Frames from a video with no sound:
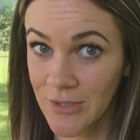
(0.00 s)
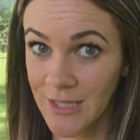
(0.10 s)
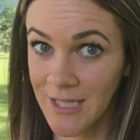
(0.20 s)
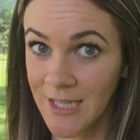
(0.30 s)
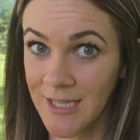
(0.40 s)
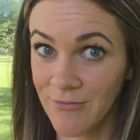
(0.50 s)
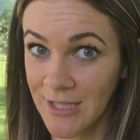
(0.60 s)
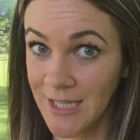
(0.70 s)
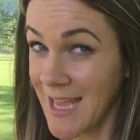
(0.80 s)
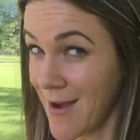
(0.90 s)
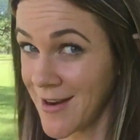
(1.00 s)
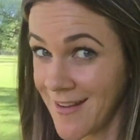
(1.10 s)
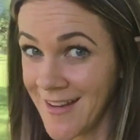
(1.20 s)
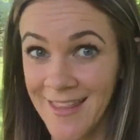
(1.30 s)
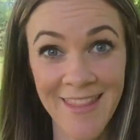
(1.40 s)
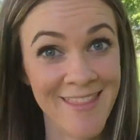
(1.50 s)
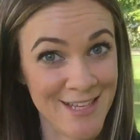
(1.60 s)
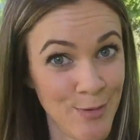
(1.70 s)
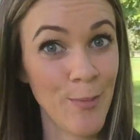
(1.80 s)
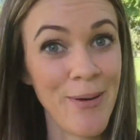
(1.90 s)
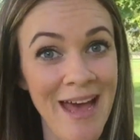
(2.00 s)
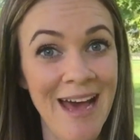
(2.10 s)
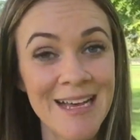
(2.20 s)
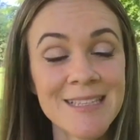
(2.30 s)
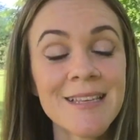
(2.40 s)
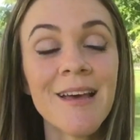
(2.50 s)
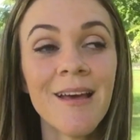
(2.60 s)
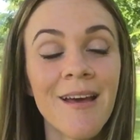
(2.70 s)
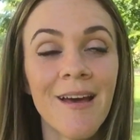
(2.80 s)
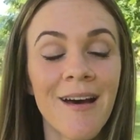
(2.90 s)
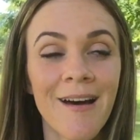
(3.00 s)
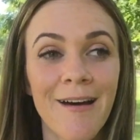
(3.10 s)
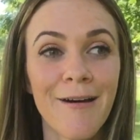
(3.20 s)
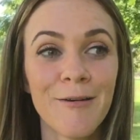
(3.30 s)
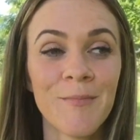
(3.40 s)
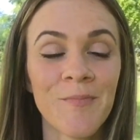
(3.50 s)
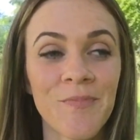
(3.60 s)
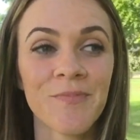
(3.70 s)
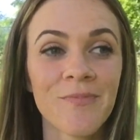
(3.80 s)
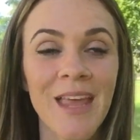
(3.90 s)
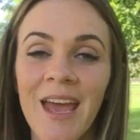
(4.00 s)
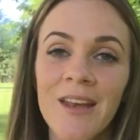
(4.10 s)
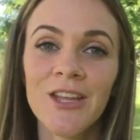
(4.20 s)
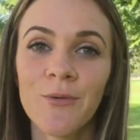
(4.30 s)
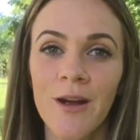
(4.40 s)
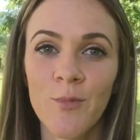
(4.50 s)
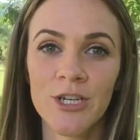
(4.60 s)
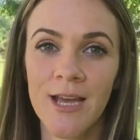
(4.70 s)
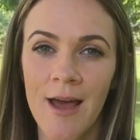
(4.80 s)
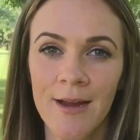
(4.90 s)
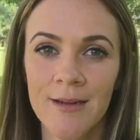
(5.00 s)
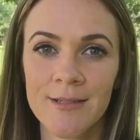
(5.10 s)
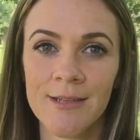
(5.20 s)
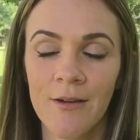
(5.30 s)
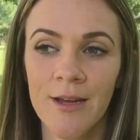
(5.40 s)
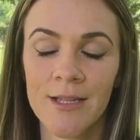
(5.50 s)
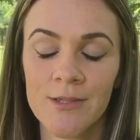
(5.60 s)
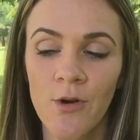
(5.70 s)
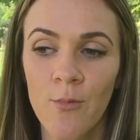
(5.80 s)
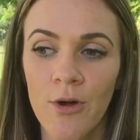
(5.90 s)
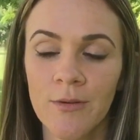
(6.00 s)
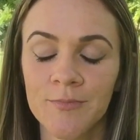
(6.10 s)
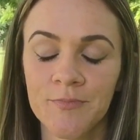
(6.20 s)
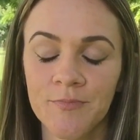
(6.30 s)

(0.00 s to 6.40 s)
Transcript: really really counting on that this will pass, um, and you are more tired, so it's normal.